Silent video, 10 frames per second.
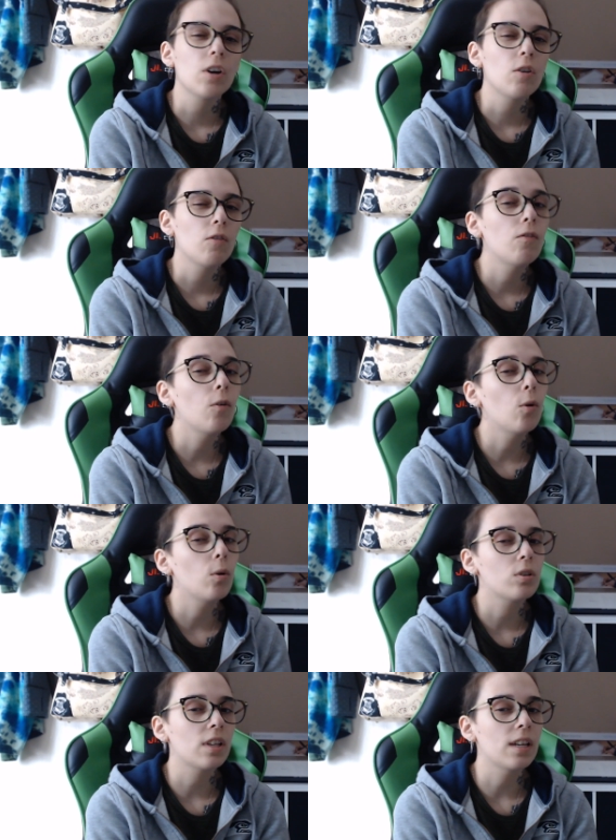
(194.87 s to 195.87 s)
or 4
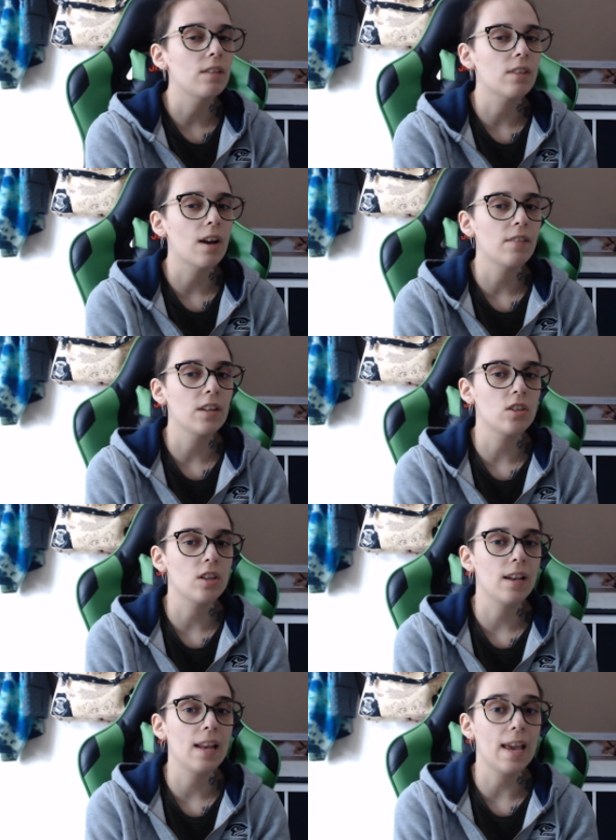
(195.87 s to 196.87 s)
sleeves out of each
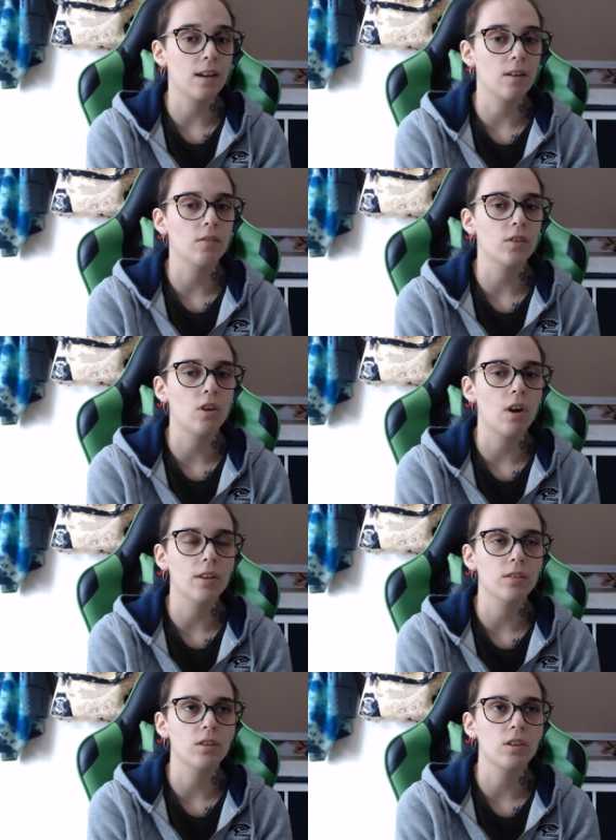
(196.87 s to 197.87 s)
leg of a
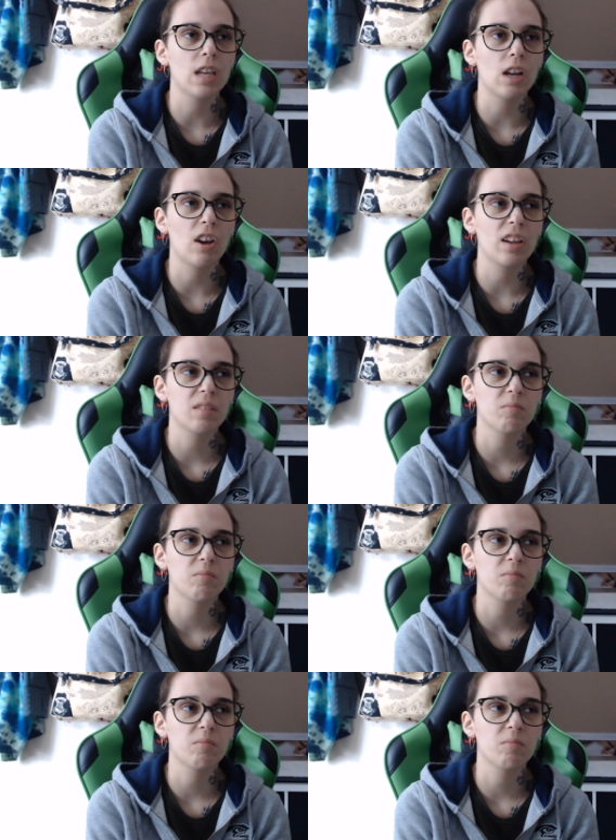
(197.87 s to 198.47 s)
tight, so you get like